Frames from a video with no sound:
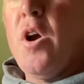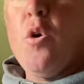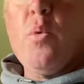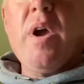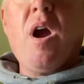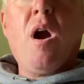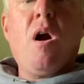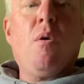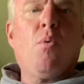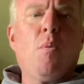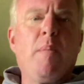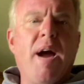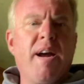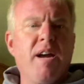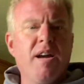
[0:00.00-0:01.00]
we are. We're
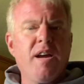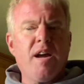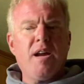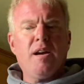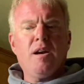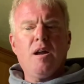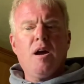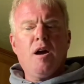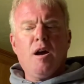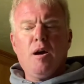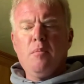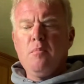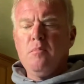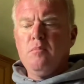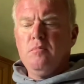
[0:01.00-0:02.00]
back again.
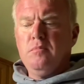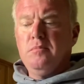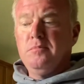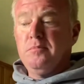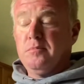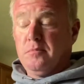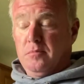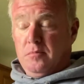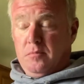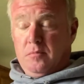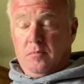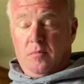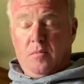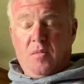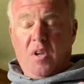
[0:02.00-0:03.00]
I
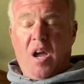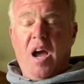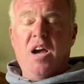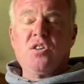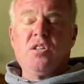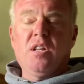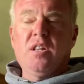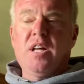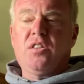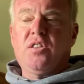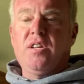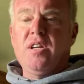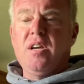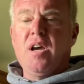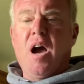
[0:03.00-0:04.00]
actually let
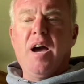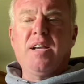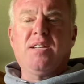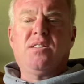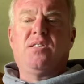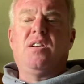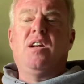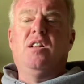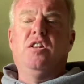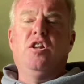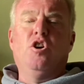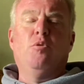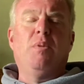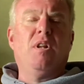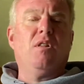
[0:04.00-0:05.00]
the ice sit a
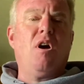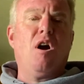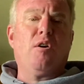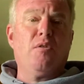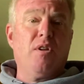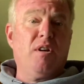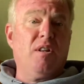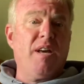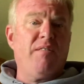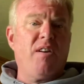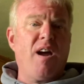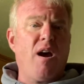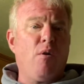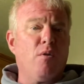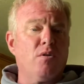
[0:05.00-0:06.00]
little bit longer than 11
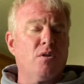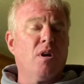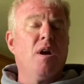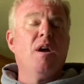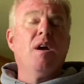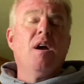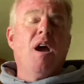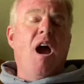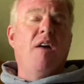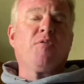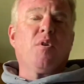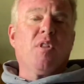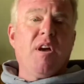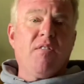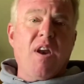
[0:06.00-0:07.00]
hours.
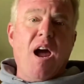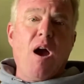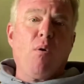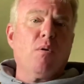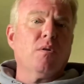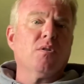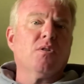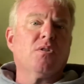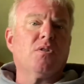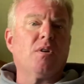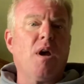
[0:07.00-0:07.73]
After 11 hours,